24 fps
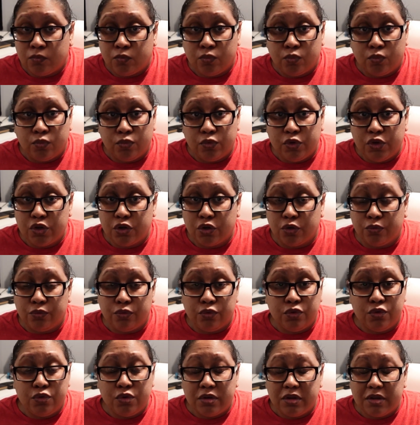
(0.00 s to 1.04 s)

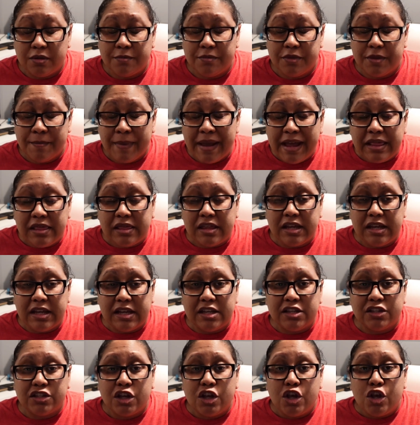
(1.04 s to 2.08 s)
The main thing
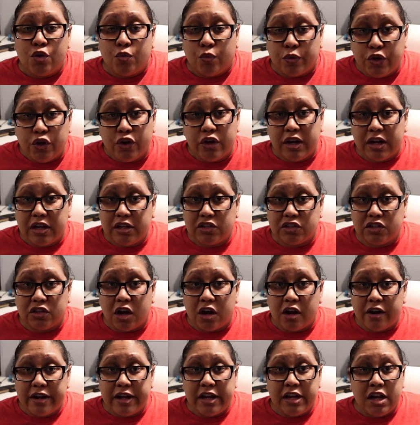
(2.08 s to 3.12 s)
is, when you're getting
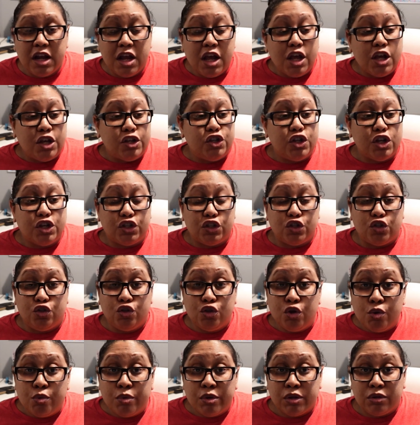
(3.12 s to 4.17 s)
started, just
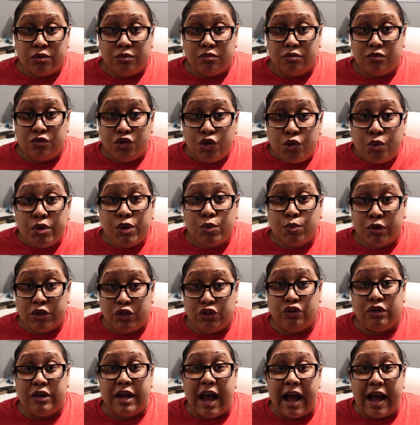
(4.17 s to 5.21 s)
do with what
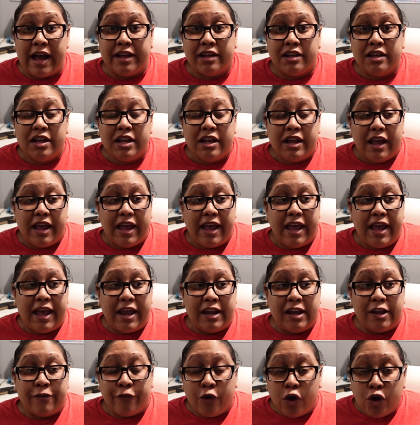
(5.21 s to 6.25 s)
you got.
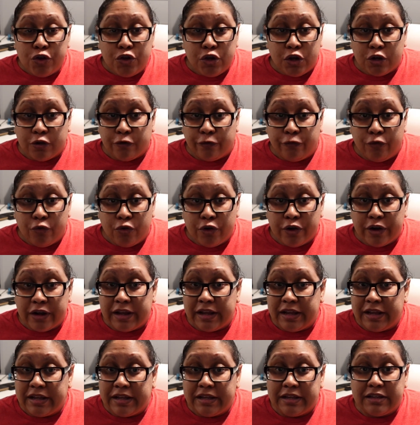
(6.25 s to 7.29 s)
And if all you can afford
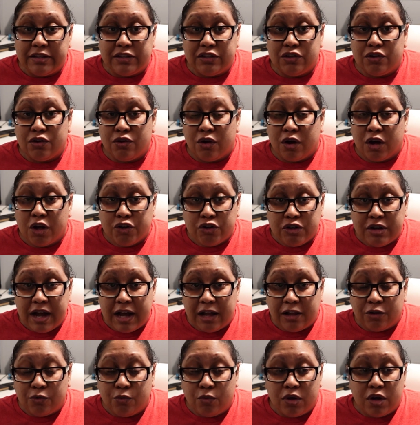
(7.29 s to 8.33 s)
is, you know,
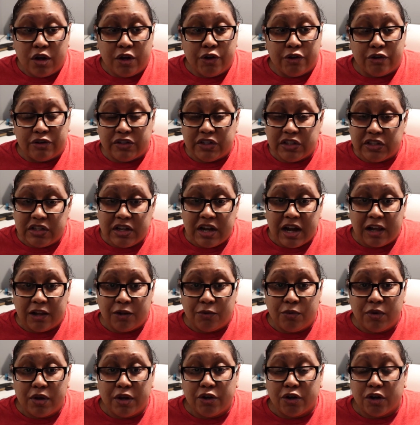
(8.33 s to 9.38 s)
$100 one or
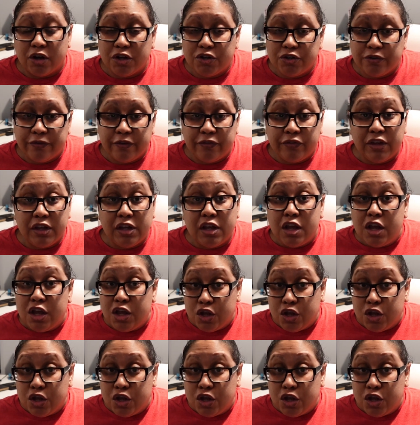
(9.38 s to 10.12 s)
$60 one or $150,